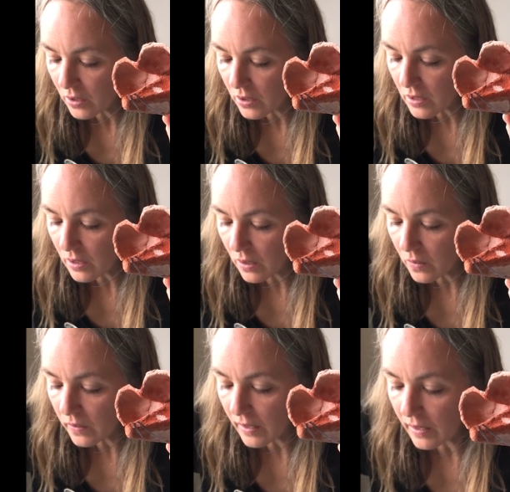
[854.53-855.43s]
Just
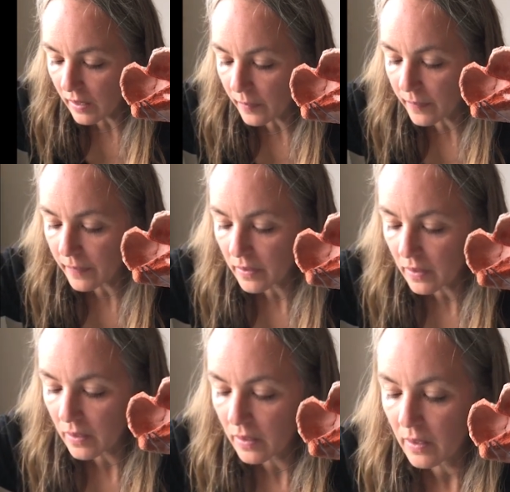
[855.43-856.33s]
load that up.
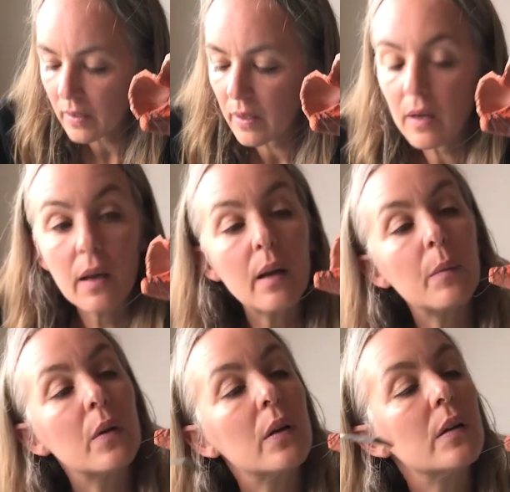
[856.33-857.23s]
And
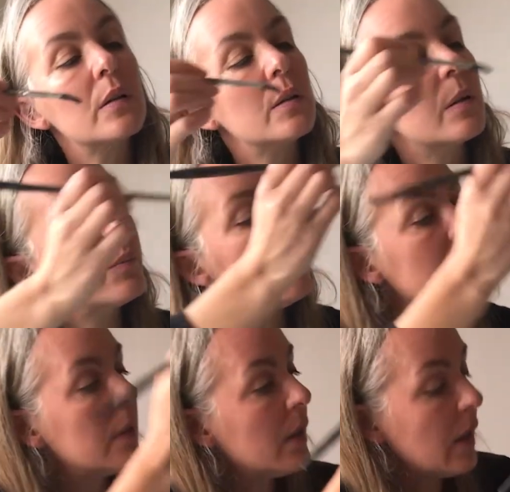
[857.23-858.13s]
I'm going to
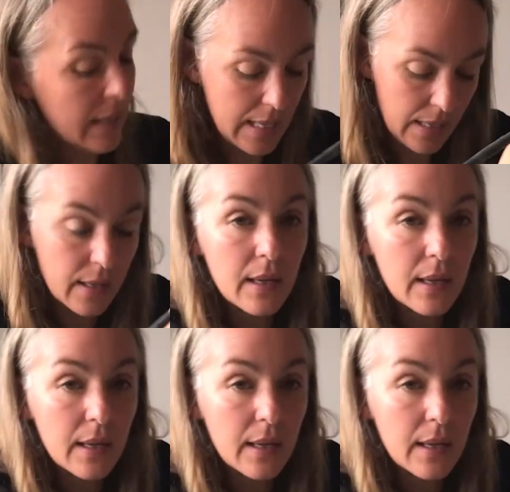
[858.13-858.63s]
put the eye.